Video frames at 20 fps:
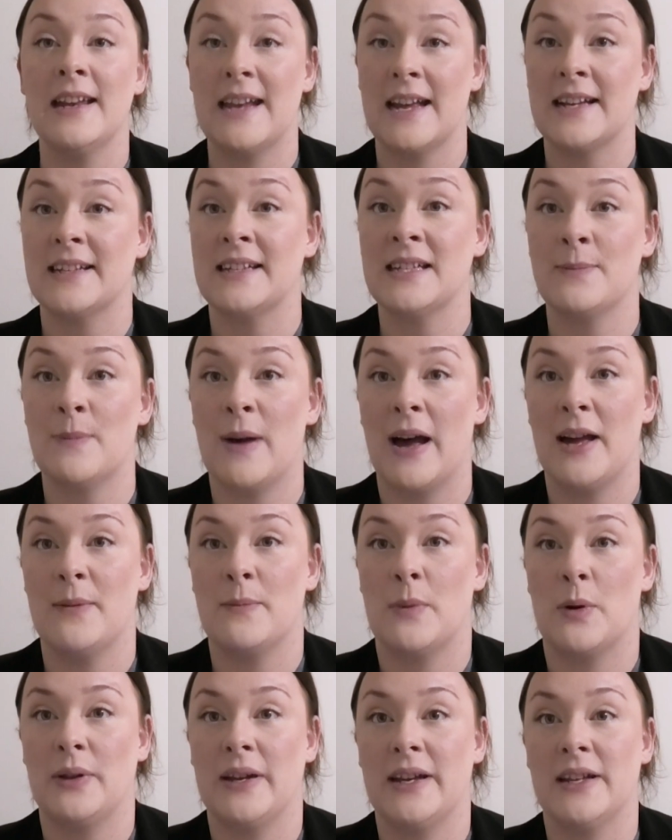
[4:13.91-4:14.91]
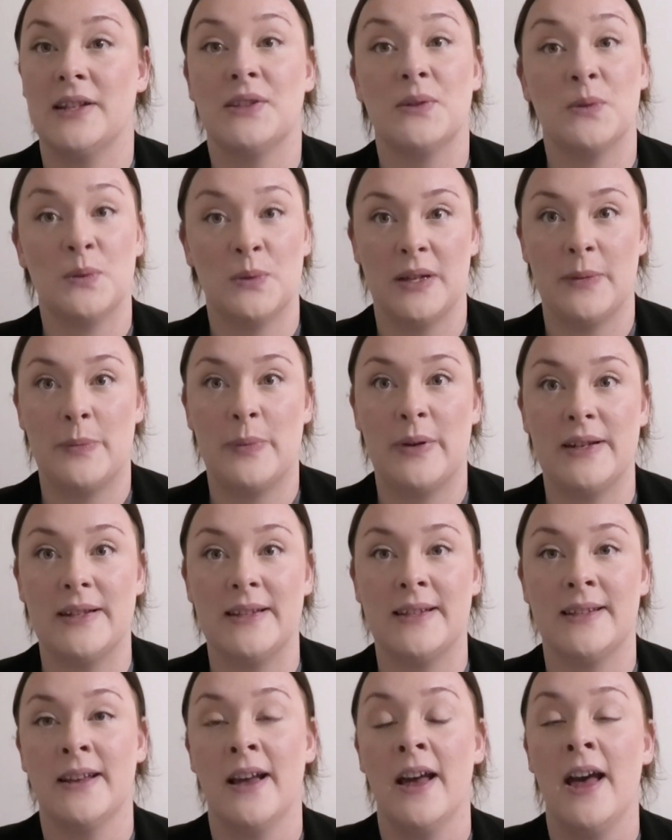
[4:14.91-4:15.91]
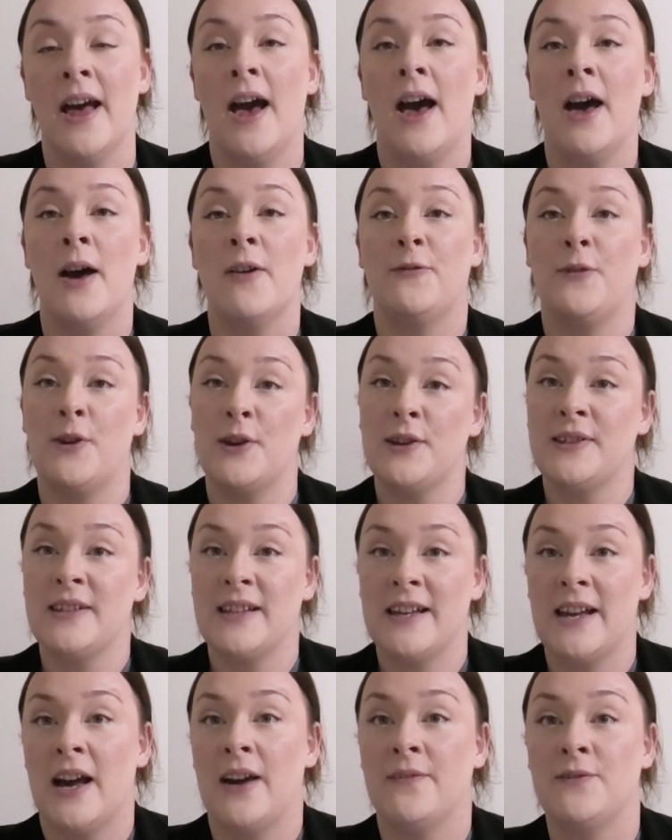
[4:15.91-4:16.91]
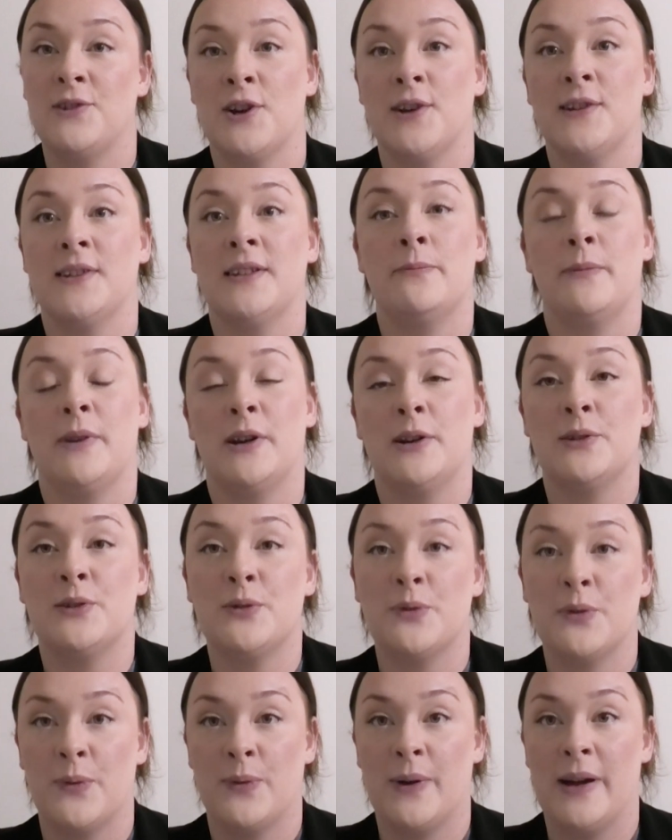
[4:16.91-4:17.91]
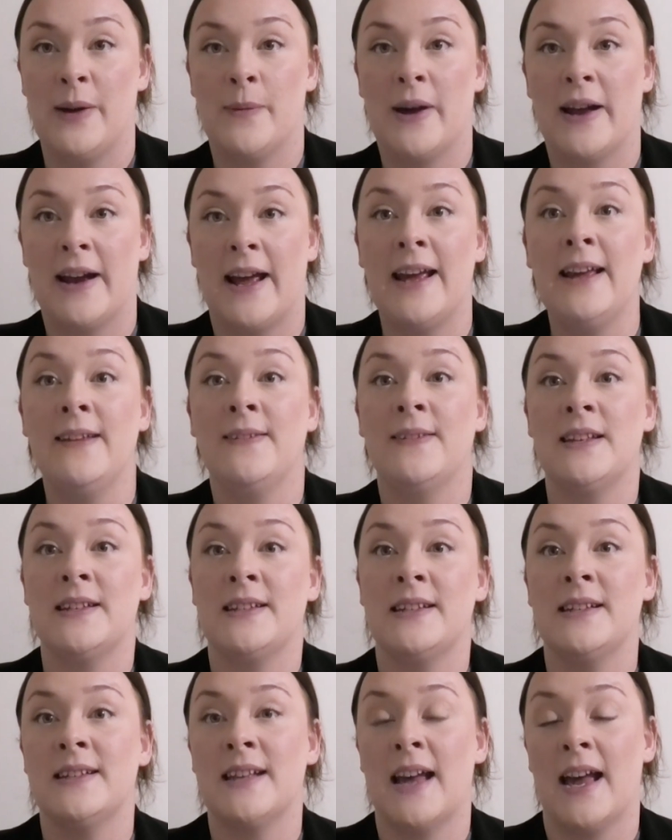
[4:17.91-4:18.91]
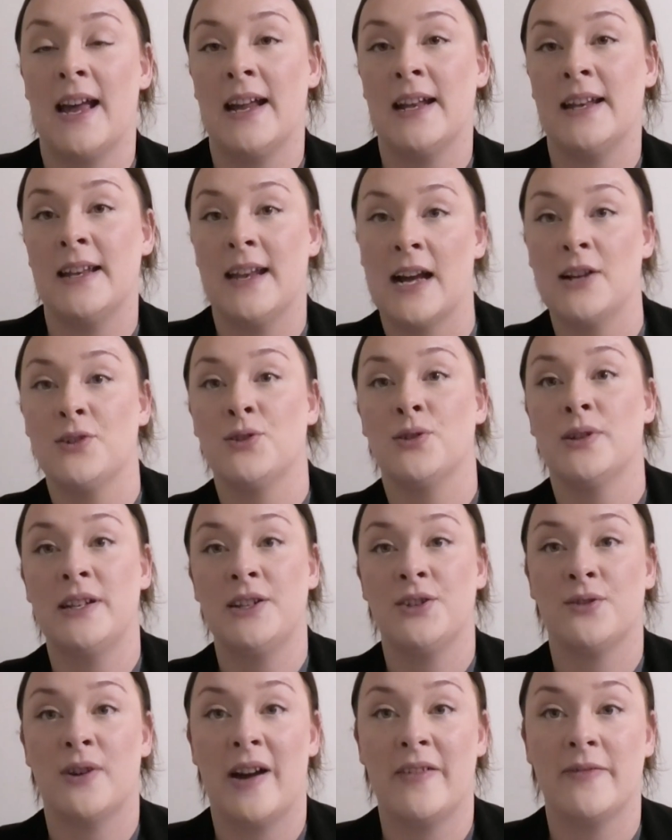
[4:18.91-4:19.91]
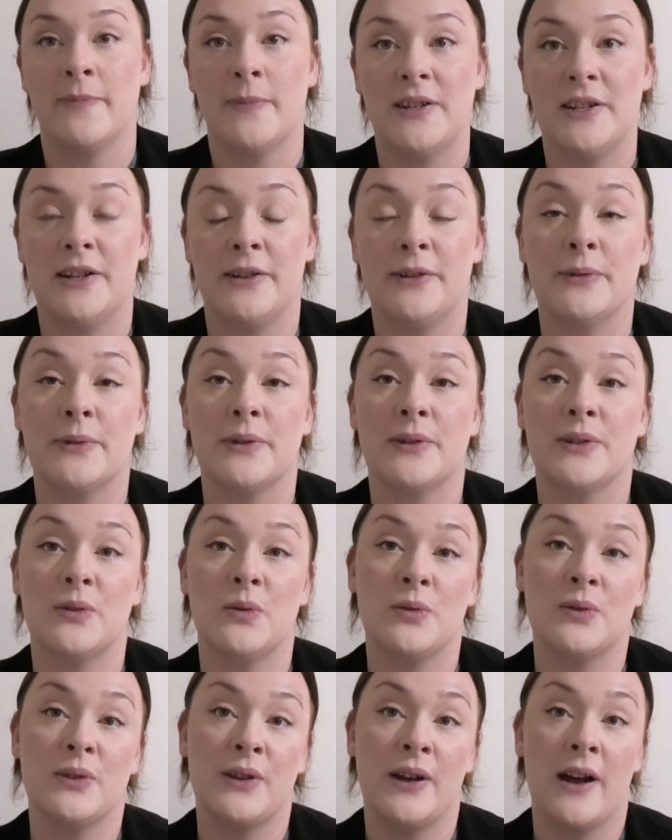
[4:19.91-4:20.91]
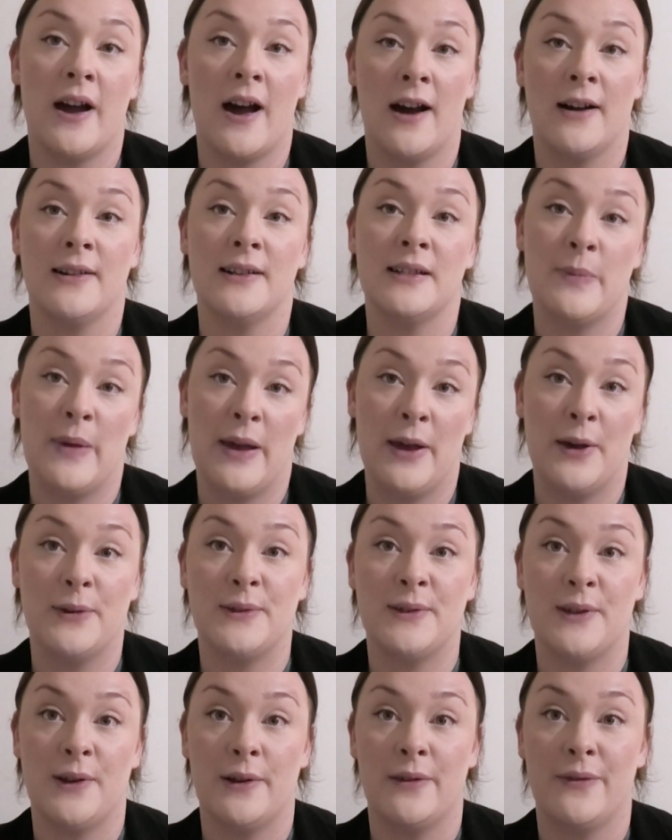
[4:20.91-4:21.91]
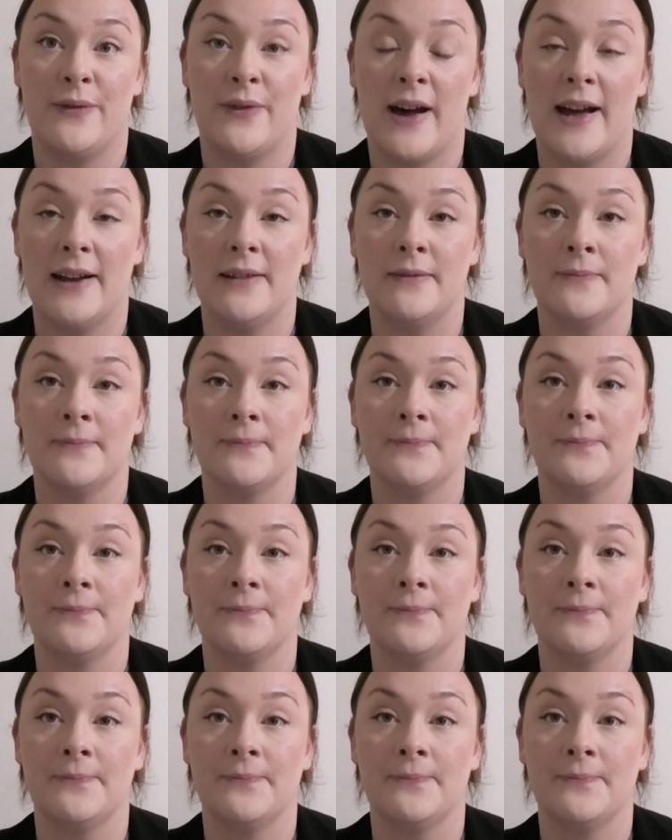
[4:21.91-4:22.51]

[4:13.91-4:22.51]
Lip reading: Next is my emollients or lipids. Firstly, I've chosen Miratol 318. This is a naturally derived material and it's also RSPO certified.